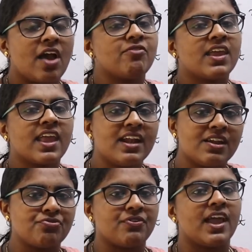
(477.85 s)
we can
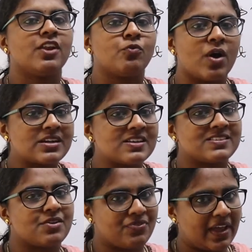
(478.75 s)
define what
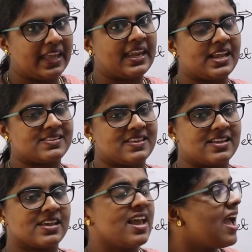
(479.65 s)
is a finite
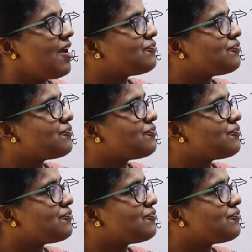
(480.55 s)
set. A